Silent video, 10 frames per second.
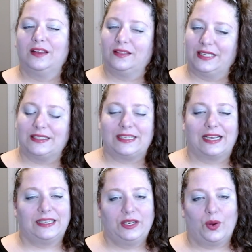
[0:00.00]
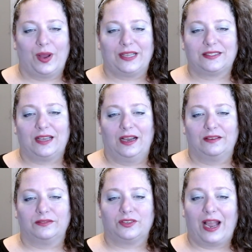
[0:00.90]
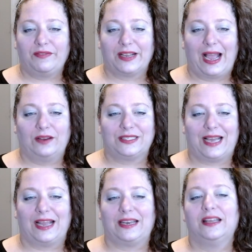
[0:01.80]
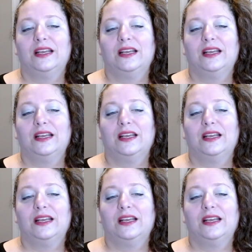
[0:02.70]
The incessant noise of traffic outside